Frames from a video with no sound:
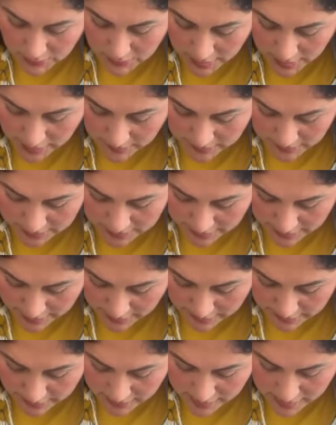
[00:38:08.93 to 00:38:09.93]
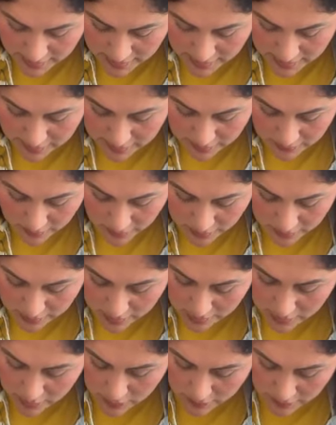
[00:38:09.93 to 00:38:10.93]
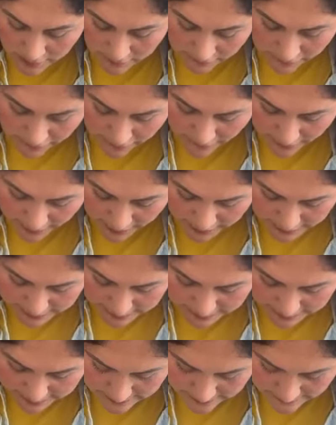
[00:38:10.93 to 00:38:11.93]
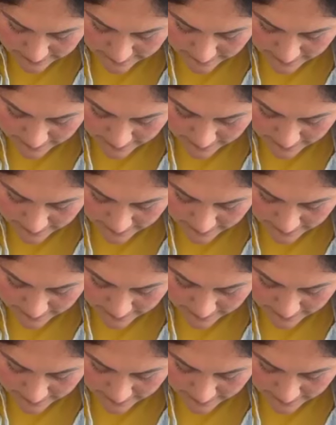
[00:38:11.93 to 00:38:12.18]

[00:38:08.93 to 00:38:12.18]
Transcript: so happy that I'm here with you, my friends.